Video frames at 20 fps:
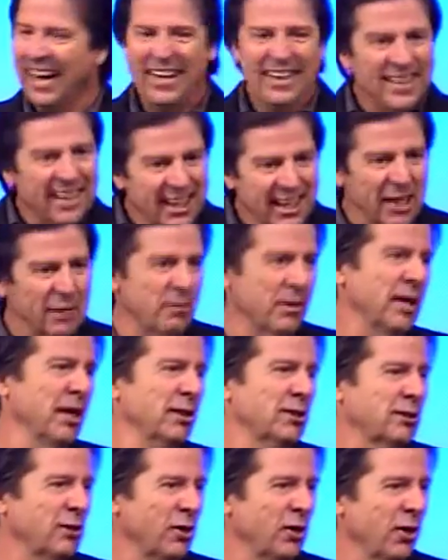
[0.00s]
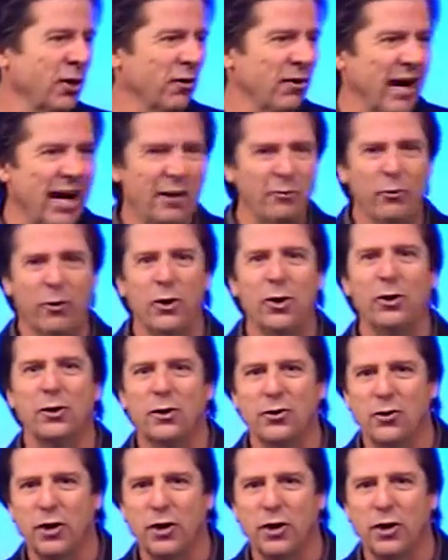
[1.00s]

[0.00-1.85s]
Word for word: and then it begins to go around, we're in the